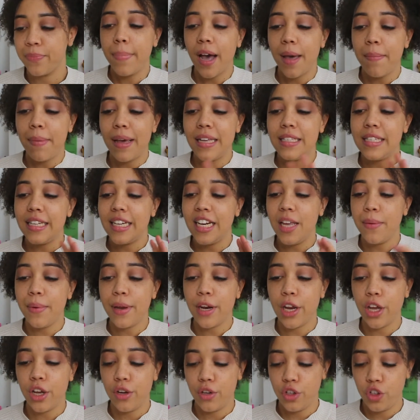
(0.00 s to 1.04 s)
But I basically
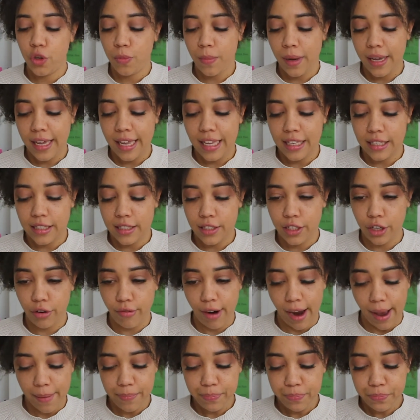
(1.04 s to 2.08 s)
went onto my
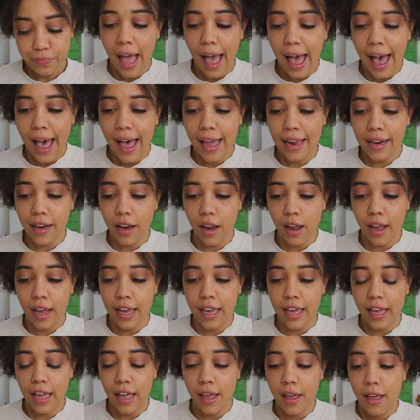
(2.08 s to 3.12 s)
Instagram and
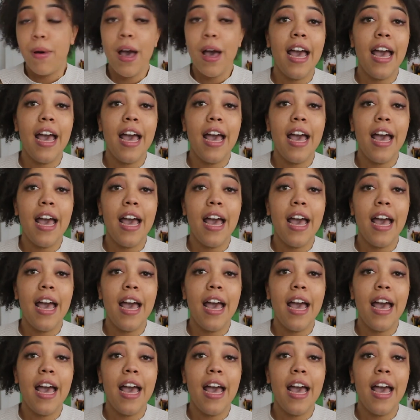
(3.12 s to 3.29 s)
I